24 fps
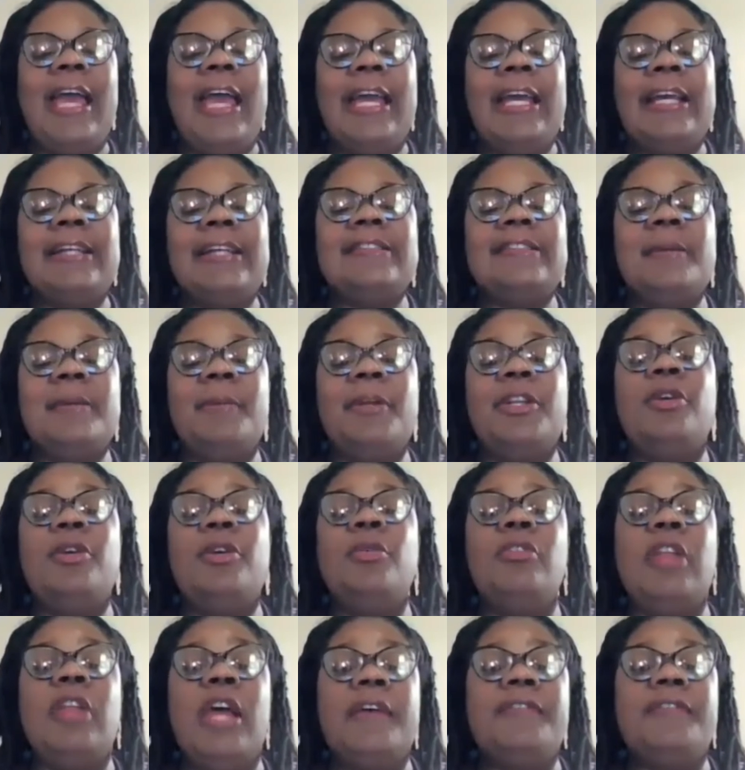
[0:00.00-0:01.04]
and somebody
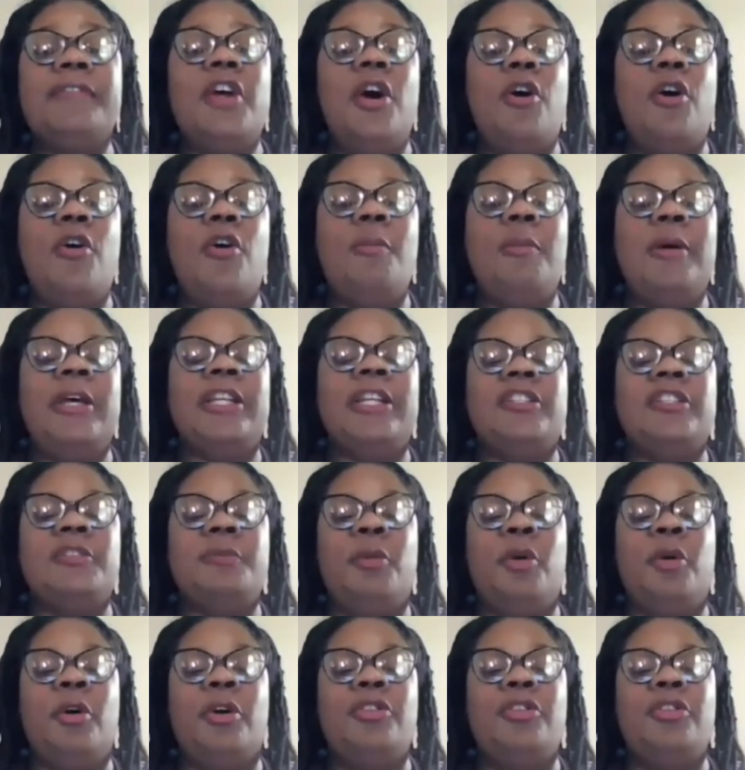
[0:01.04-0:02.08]
who left home and
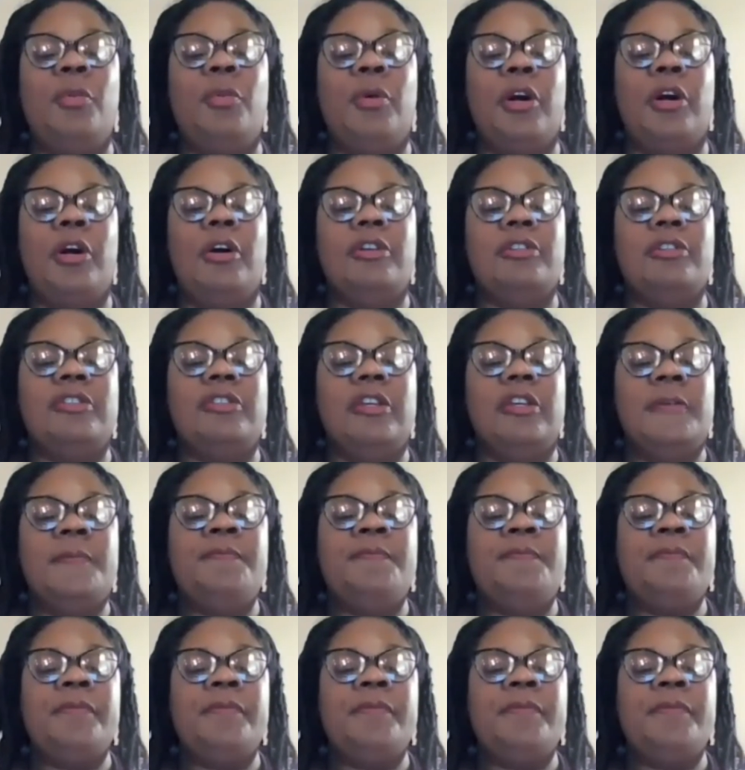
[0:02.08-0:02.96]
explored the world.